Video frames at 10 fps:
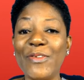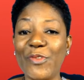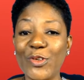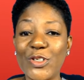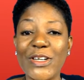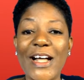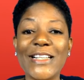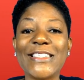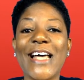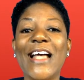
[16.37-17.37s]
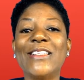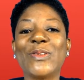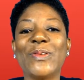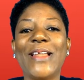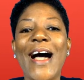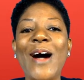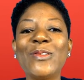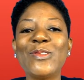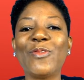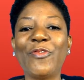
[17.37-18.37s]
devotional titled
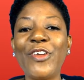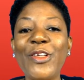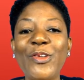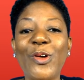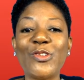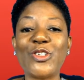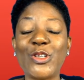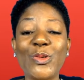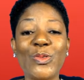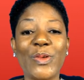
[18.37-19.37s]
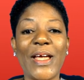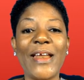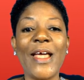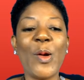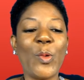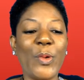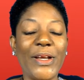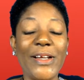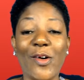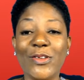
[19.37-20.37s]
How to Fill Your Children
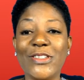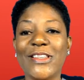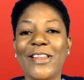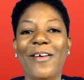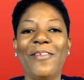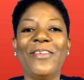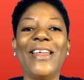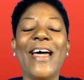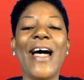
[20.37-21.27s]
with God's Love, and